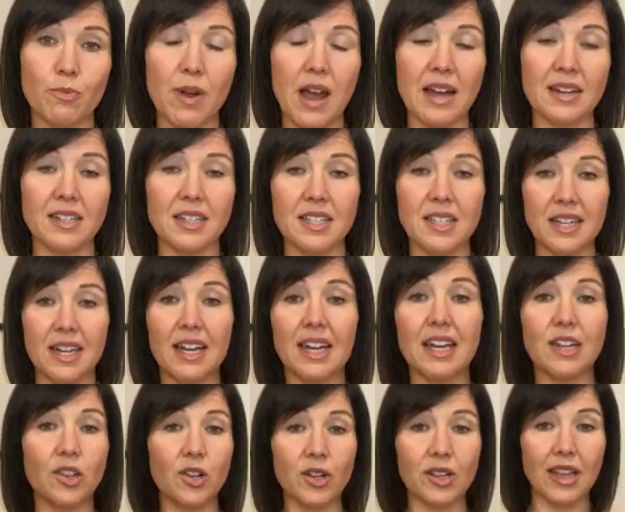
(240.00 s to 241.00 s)
practice, and it
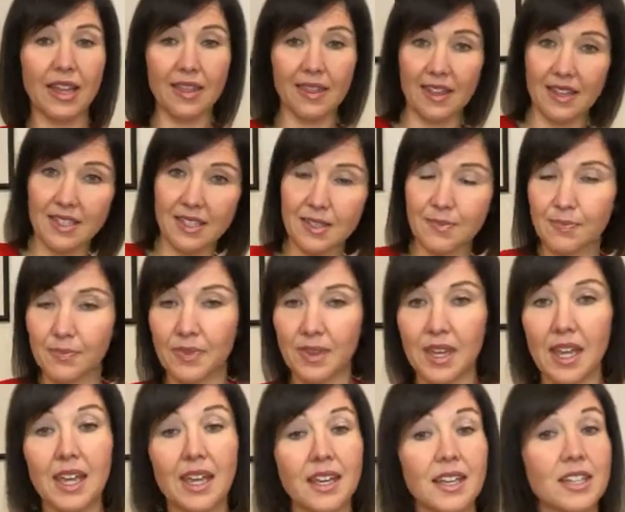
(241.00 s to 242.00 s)
can look like this.
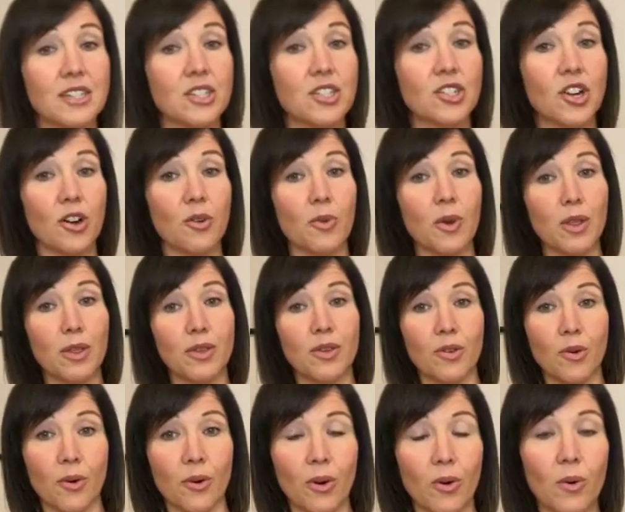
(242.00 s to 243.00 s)
You can start with
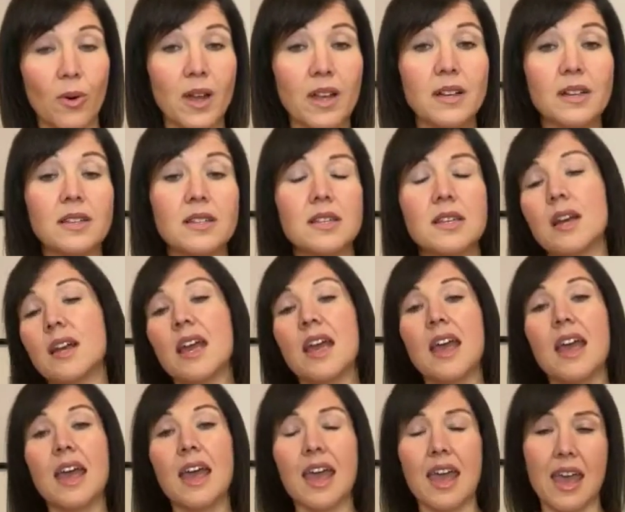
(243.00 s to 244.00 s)
your oils.
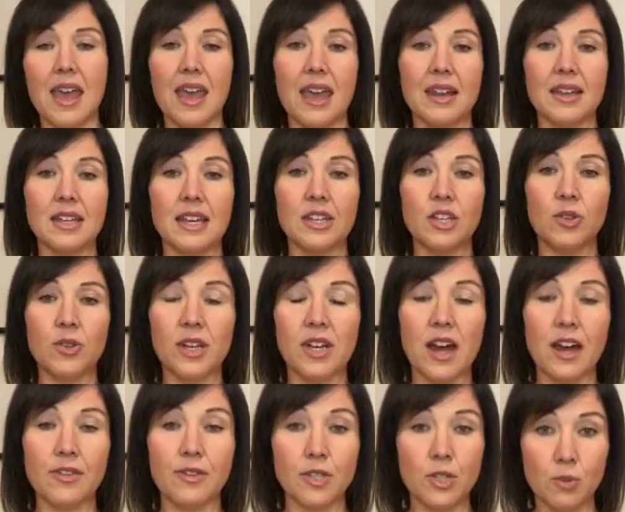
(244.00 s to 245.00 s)
And you can
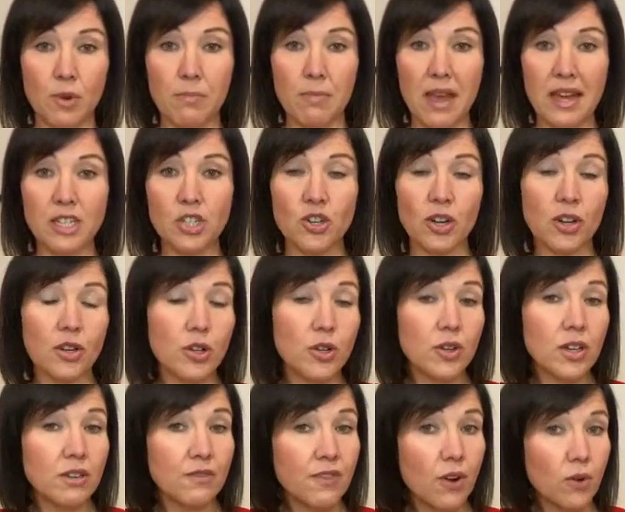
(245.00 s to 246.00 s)
either do a mantra or you
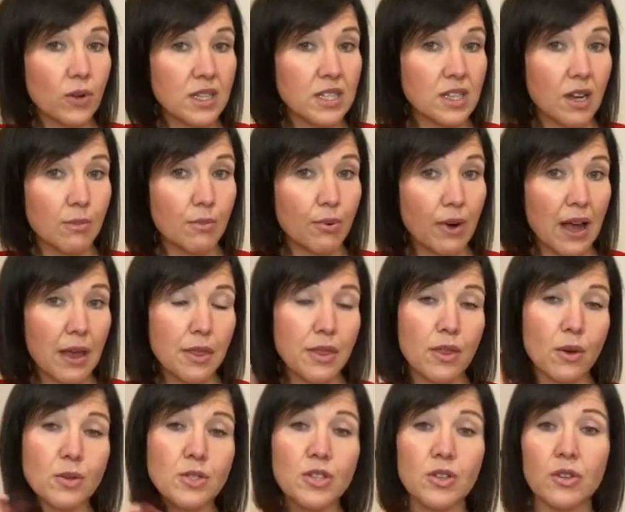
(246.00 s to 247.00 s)
can focus on breath.
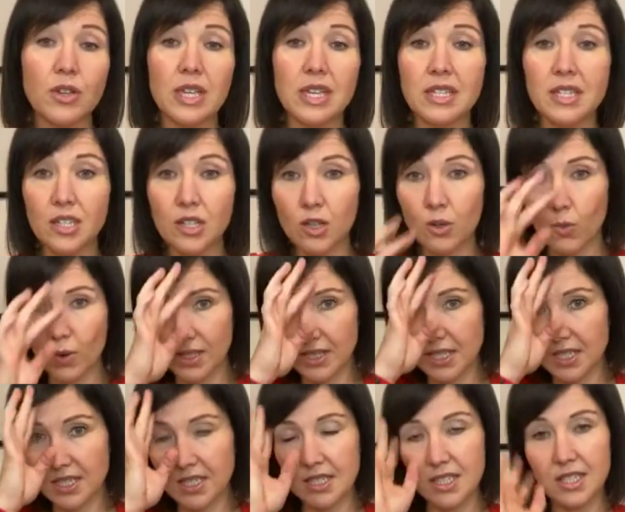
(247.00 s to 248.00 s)
Those are the easier
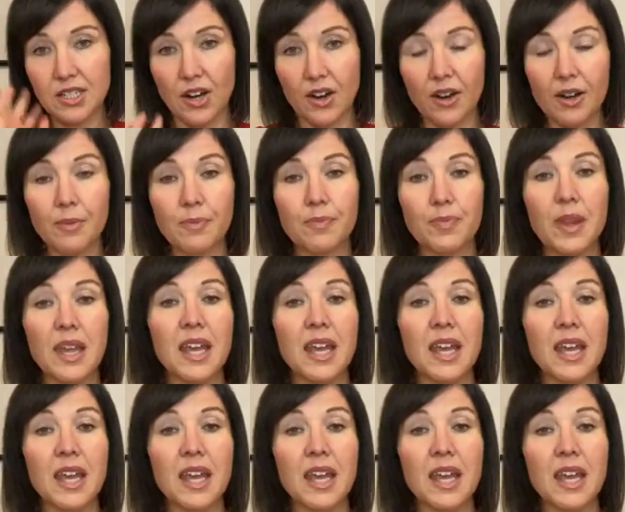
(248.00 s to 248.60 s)
ones to start